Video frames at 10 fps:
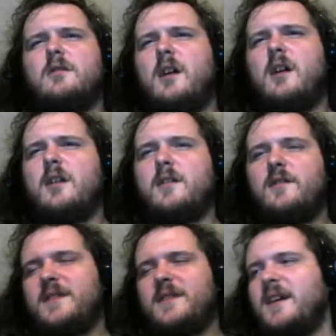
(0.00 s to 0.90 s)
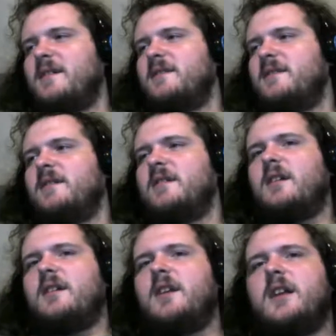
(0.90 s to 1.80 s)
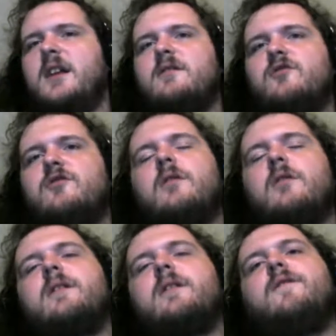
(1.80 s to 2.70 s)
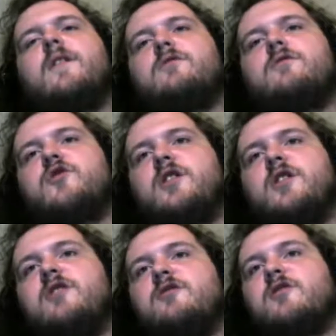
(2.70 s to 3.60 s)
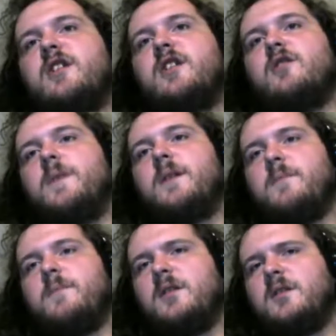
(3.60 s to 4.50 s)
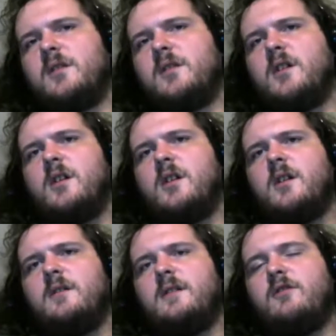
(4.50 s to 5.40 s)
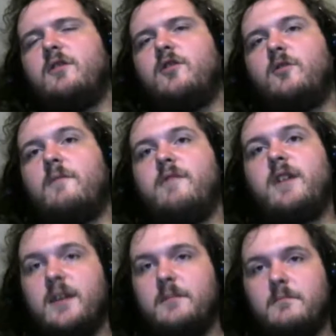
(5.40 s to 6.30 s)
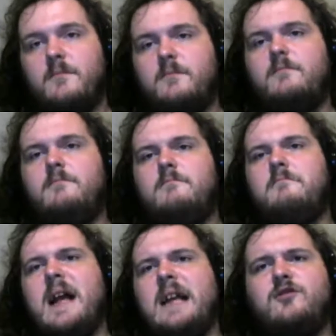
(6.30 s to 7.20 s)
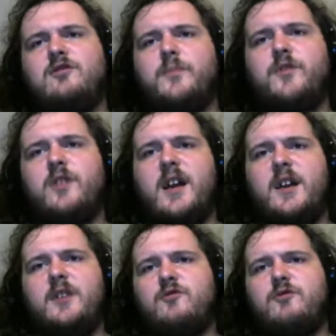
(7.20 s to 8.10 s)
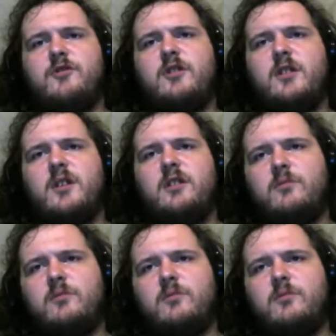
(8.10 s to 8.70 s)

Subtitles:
I love that, and yeah, the story unfolds and Chucky starts to kill people. There's also a really messed up psychiatrist in this.